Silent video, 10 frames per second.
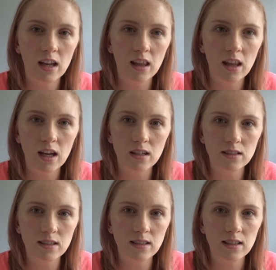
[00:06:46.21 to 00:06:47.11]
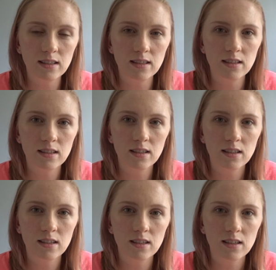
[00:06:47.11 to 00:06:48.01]
the illnesses
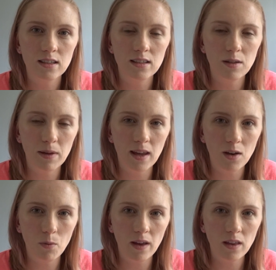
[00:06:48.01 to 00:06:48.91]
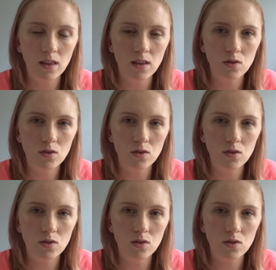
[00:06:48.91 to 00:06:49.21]
to begin with.